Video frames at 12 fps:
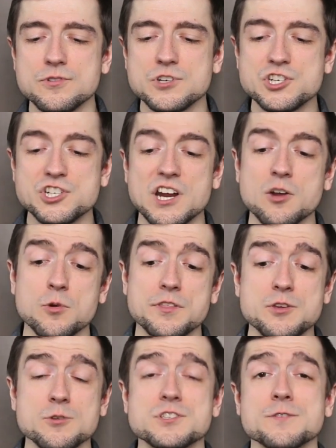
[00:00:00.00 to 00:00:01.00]
share
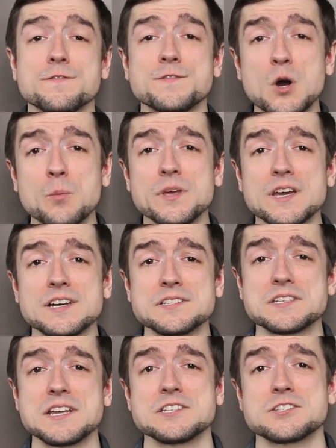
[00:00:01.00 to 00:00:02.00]
with you some
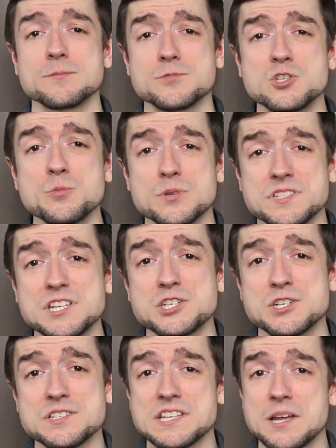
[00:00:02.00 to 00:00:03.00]
phobias and some
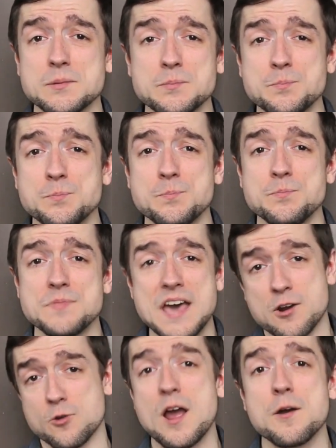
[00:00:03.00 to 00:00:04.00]
superstitions that
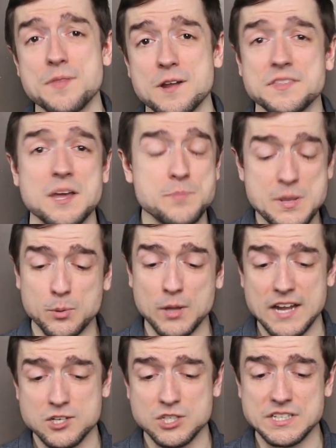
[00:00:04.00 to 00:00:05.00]
are out there that
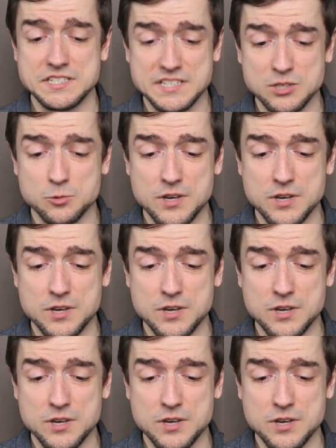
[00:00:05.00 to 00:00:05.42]
people actually deal